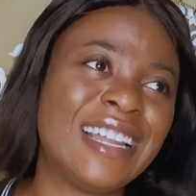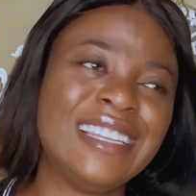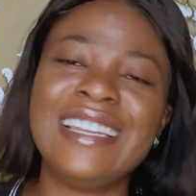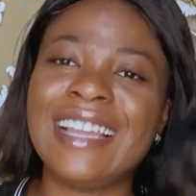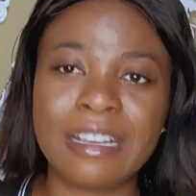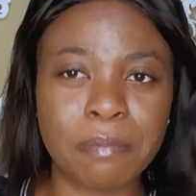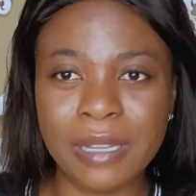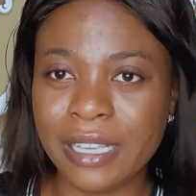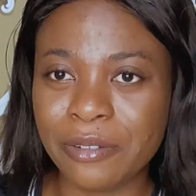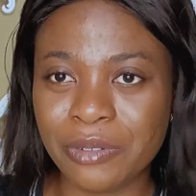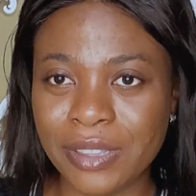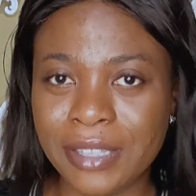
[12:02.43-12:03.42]
like
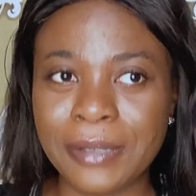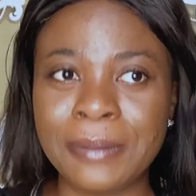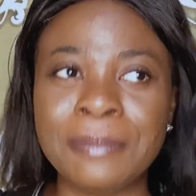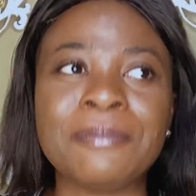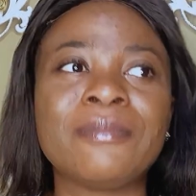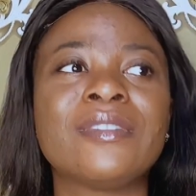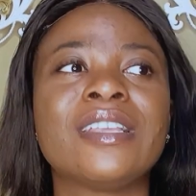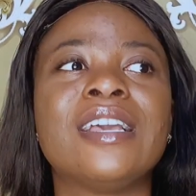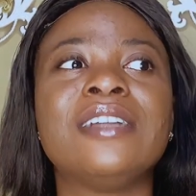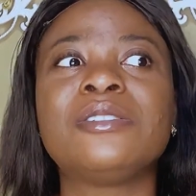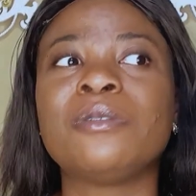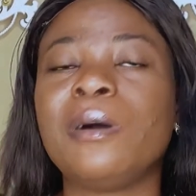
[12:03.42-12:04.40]
playing with them,
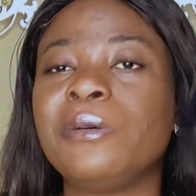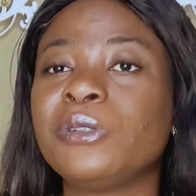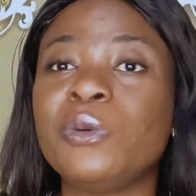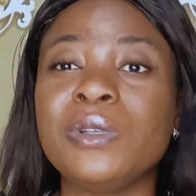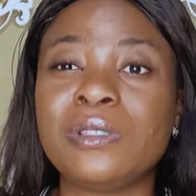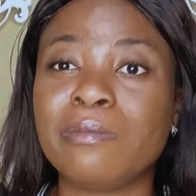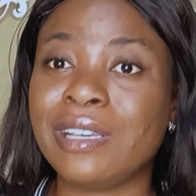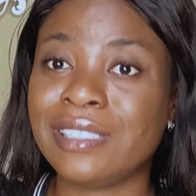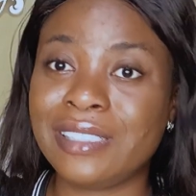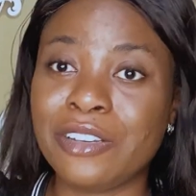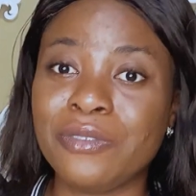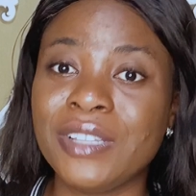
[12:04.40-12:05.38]
and so I was always to
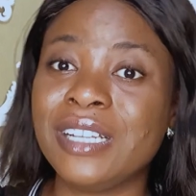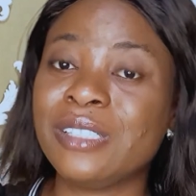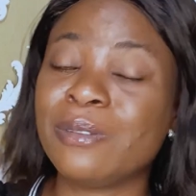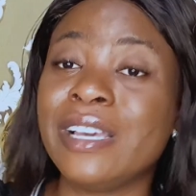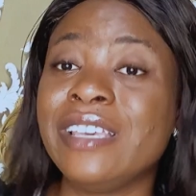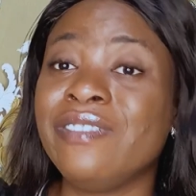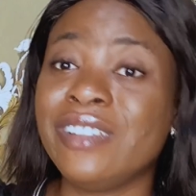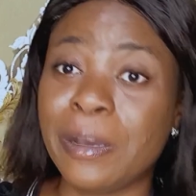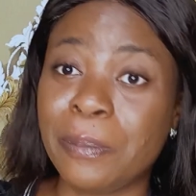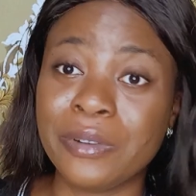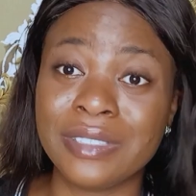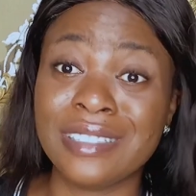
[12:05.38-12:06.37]
myself. That is why even
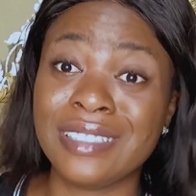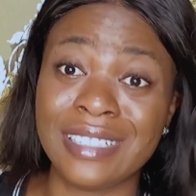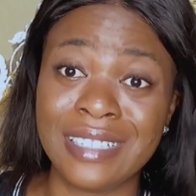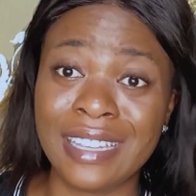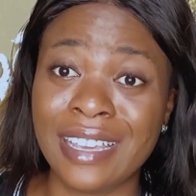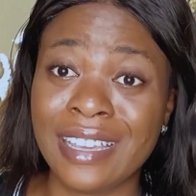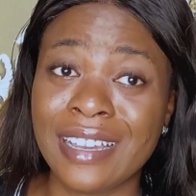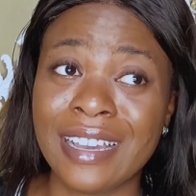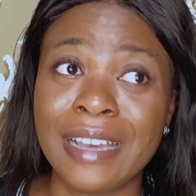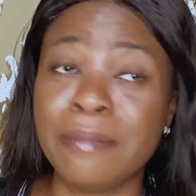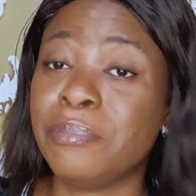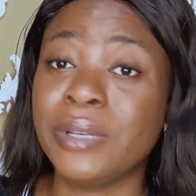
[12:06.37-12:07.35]
up until today,
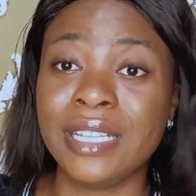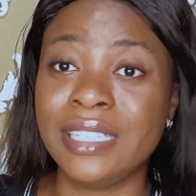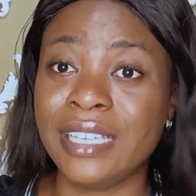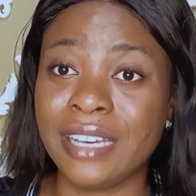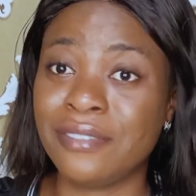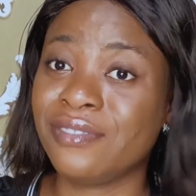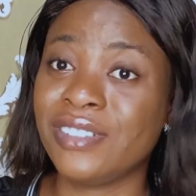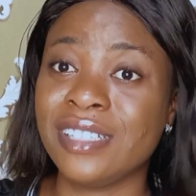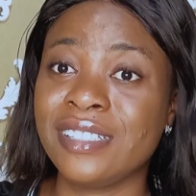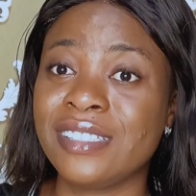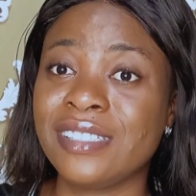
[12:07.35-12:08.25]
I barely have friends.